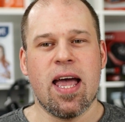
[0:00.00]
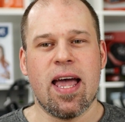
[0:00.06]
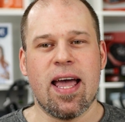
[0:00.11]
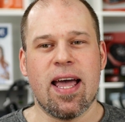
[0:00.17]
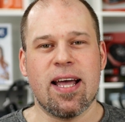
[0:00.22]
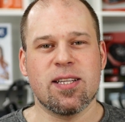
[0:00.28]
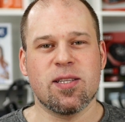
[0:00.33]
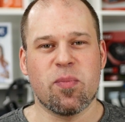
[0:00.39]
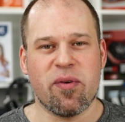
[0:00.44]

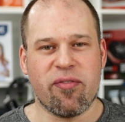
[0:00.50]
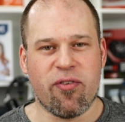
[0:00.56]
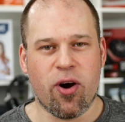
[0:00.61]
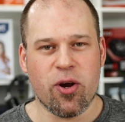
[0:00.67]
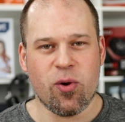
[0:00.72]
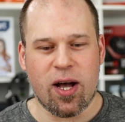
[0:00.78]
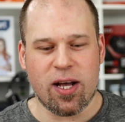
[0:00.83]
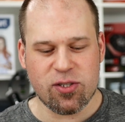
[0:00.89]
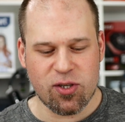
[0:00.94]
And
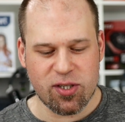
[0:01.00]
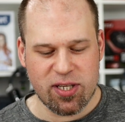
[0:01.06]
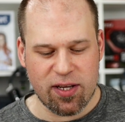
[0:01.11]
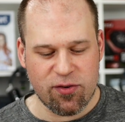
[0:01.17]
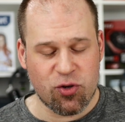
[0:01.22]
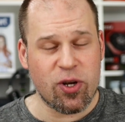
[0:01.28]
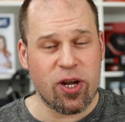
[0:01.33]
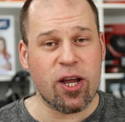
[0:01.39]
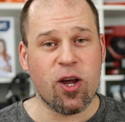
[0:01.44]
before you ask
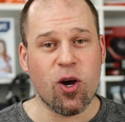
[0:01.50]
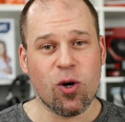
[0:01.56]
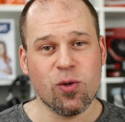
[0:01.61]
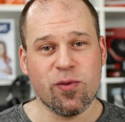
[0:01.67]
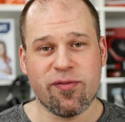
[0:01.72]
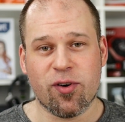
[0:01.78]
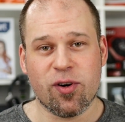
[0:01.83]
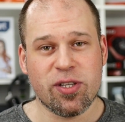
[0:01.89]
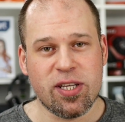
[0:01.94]
yourself, should I
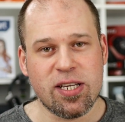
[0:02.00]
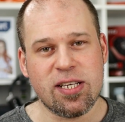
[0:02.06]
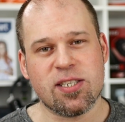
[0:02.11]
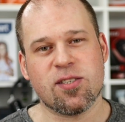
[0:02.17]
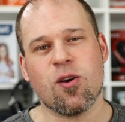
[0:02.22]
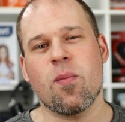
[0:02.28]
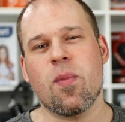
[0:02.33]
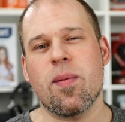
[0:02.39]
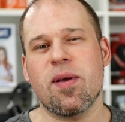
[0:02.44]
go for
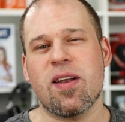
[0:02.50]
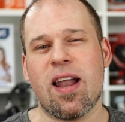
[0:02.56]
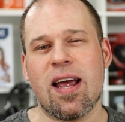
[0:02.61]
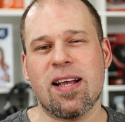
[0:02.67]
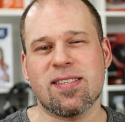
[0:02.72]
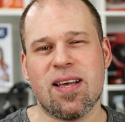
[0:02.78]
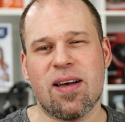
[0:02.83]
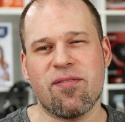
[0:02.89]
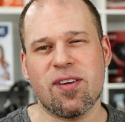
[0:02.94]
this or maybe
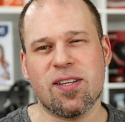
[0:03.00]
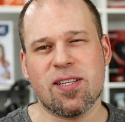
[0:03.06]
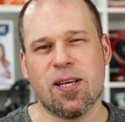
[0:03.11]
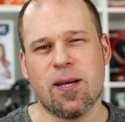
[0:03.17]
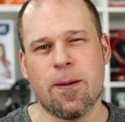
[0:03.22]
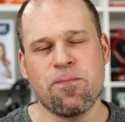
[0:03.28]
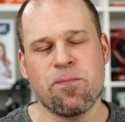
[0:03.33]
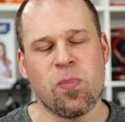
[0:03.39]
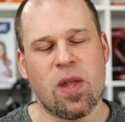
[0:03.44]
like something
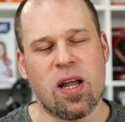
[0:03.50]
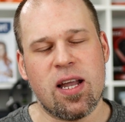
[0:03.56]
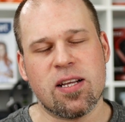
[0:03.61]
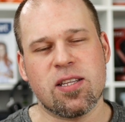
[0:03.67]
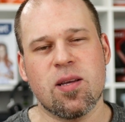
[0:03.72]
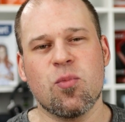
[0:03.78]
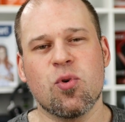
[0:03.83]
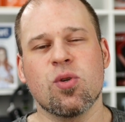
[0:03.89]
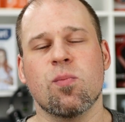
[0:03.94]

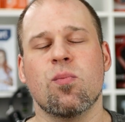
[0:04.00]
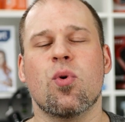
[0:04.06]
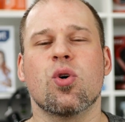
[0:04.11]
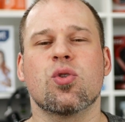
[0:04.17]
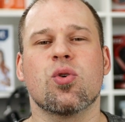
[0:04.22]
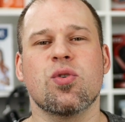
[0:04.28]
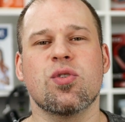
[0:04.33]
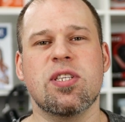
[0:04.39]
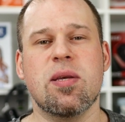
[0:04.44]
like the
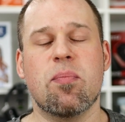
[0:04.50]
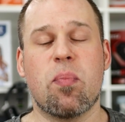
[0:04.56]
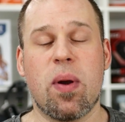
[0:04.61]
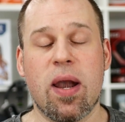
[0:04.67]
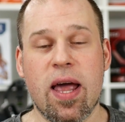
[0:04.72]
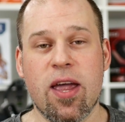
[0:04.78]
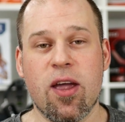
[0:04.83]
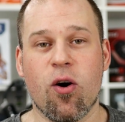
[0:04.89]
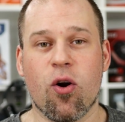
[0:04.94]
Moto Z
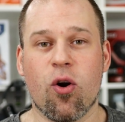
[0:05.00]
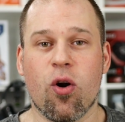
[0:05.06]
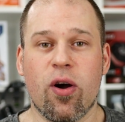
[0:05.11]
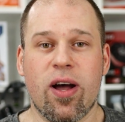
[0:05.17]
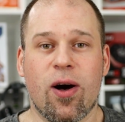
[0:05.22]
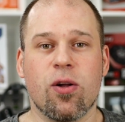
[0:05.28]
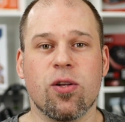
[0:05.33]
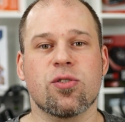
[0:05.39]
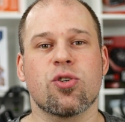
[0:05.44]
Play
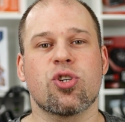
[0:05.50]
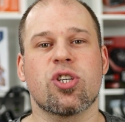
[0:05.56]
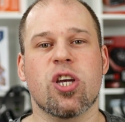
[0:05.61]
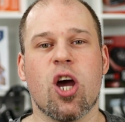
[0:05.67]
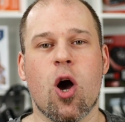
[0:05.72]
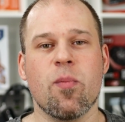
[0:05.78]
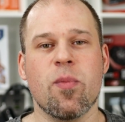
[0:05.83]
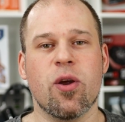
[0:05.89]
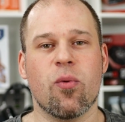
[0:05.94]
or also
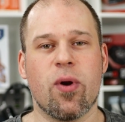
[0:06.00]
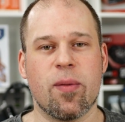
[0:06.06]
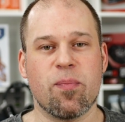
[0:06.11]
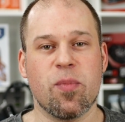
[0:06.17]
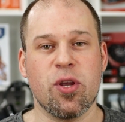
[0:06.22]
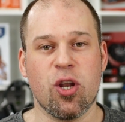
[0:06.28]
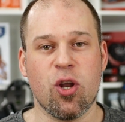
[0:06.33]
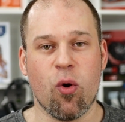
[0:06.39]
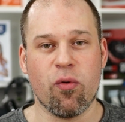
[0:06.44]
Xiaomi
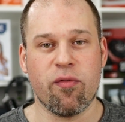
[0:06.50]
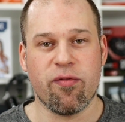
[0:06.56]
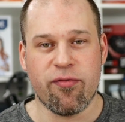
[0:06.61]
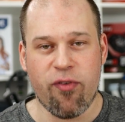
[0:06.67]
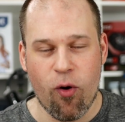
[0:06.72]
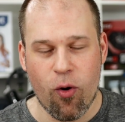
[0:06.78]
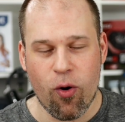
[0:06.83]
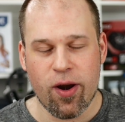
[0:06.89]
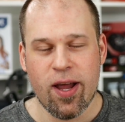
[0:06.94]
Redmi Note
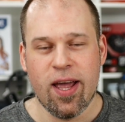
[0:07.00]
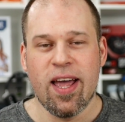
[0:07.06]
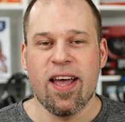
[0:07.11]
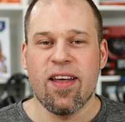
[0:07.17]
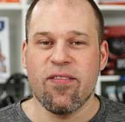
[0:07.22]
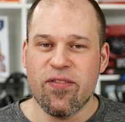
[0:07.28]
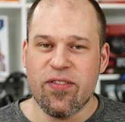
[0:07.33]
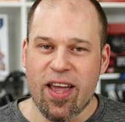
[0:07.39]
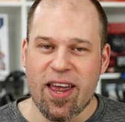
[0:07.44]
4,
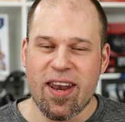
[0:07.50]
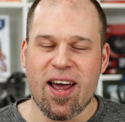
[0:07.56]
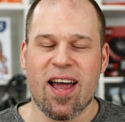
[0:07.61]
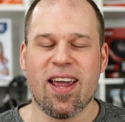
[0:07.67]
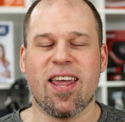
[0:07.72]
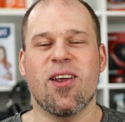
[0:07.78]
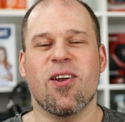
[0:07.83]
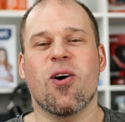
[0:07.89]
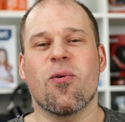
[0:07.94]
then
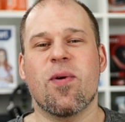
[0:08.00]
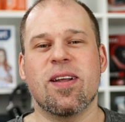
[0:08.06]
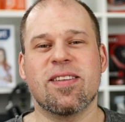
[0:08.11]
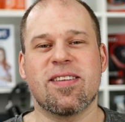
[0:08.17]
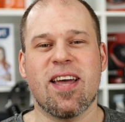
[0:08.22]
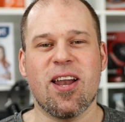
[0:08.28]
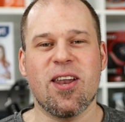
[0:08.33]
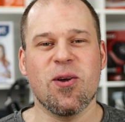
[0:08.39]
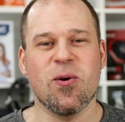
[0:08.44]
I can already
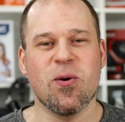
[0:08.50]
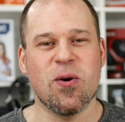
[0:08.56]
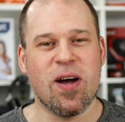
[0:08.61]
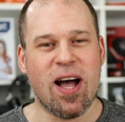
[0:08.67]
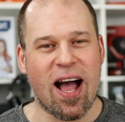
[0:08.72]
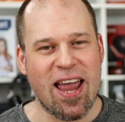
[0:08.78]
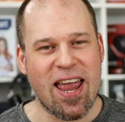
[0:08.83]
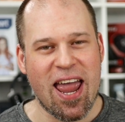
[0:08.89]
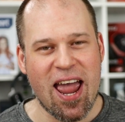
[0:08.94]
tell you
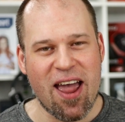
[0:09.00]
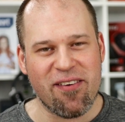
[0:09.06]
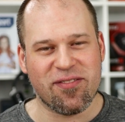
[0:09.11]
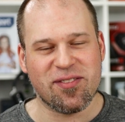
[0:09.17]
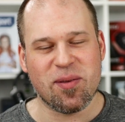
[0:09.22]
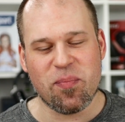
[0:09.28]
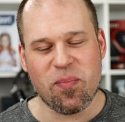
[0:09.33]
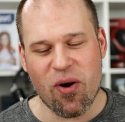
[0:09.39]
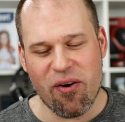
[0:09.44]
I
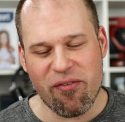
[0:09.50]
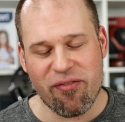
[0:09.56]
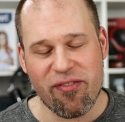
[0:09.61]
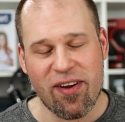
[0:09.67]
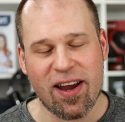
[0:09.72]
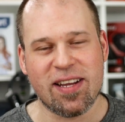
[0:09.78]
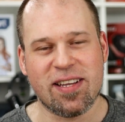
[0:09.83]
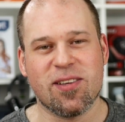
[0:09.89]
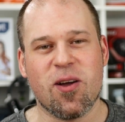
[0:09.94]
have the
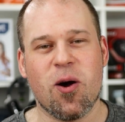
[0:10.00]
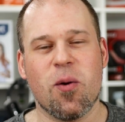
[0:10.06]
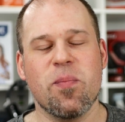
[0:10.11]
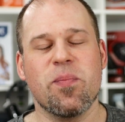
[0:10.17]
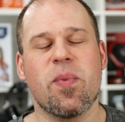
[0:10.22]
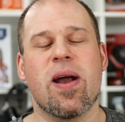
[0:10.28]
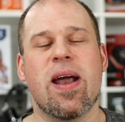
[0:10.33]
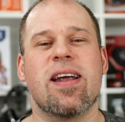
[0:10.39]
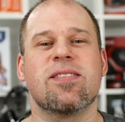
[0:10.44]
perfect
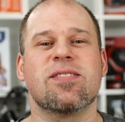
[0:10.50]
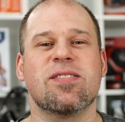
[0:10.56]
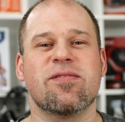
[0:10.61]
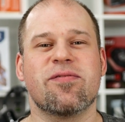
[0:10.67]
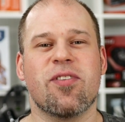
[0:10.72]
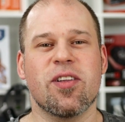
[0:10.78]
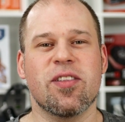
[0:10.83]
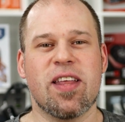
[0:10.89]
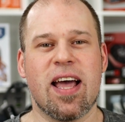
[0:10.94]
comparison
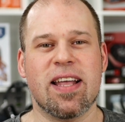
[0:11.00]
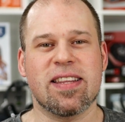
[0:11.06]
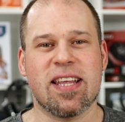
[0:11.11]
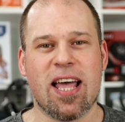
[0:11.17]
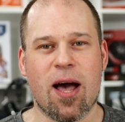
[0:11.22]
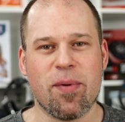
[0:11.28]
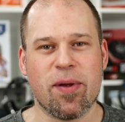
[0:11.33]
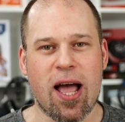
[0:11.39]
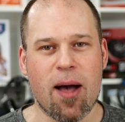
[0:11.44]
for that
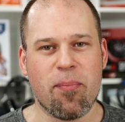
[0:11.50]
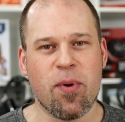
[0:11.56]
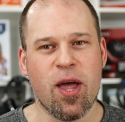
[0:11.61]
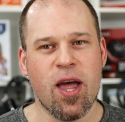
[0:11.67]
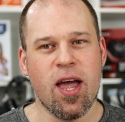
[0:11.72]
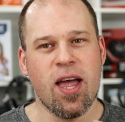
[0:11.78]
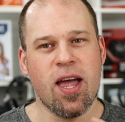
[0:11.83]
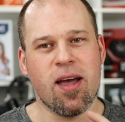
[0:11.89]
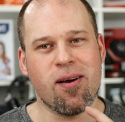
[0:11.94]
coming up
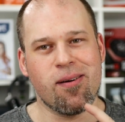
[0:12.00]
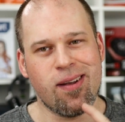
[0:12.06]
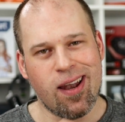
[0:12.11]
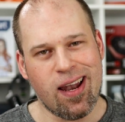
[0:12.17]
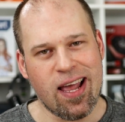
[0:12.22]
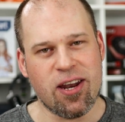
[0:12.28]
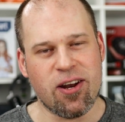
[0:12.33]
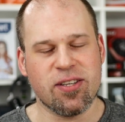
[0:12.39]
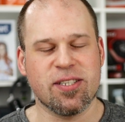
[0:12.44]

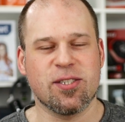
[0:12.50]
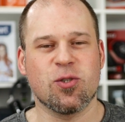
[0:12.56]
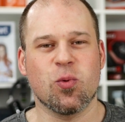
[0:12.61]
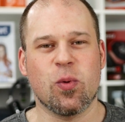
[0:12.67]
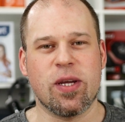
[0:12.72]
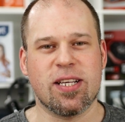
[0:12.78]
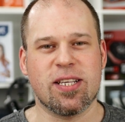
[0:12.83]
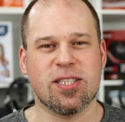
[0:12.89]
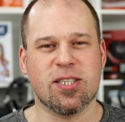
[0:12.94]
later this
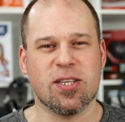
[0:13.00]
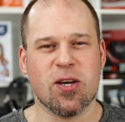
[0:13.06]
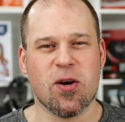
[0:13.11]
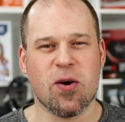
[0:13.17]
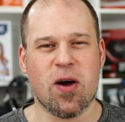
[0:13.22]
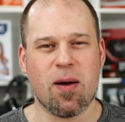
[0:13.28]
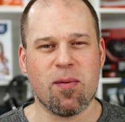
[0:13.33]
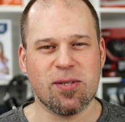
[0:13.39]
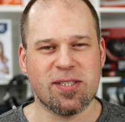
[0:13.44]
week.
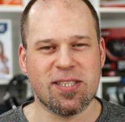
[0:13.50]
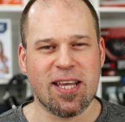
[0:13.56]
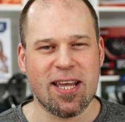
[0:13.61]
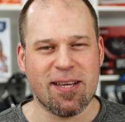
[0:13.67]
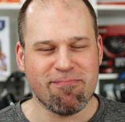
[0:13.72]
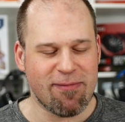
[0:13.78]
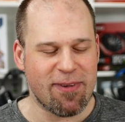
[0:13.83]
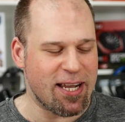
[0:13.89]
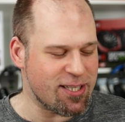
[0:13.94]
So I would
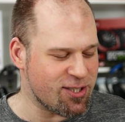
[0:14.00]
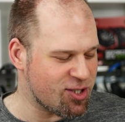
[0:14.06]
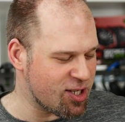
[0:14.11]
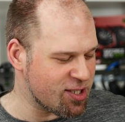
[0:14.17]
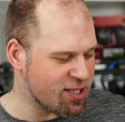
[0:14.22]
say let's